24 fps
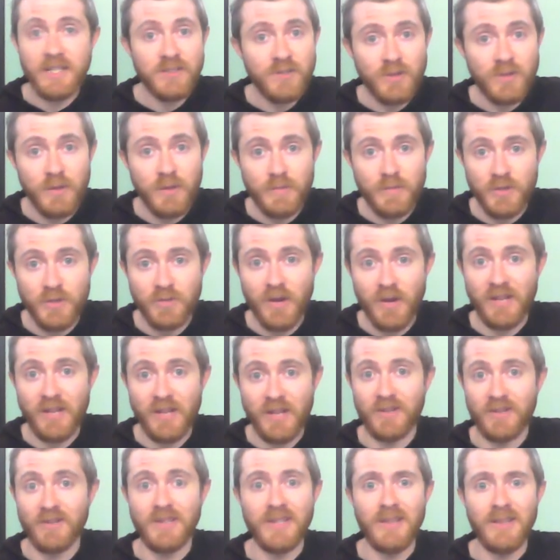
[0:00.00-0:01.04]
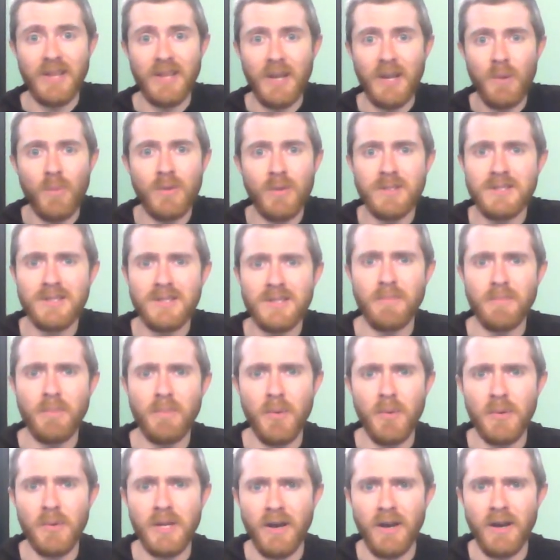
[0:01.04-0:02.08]
scripture regularly, like what's the
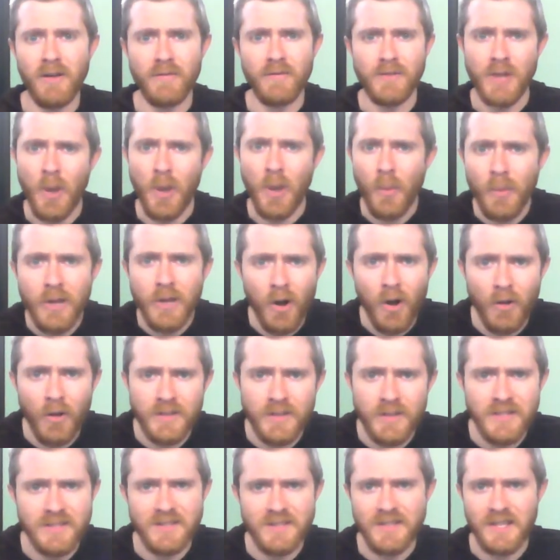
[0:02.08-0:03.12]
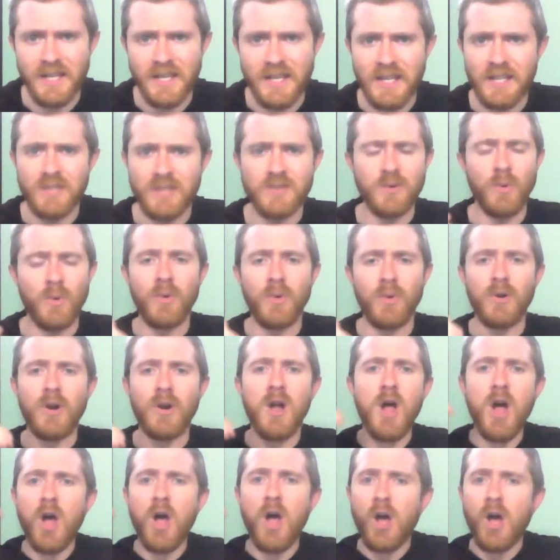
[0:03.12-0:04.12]
point of knowing all these things or